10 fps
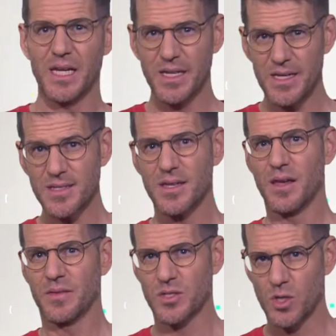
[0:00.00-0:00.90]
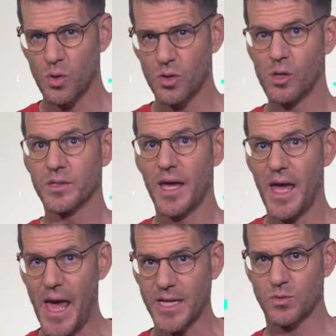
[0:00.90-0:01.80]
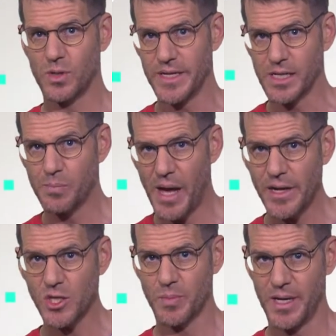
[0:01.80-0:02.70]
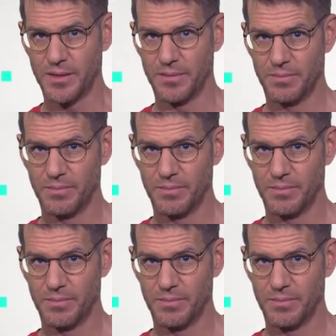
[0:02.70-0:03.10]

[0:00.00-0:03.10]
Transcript: It is the so-called extra-legal punishment.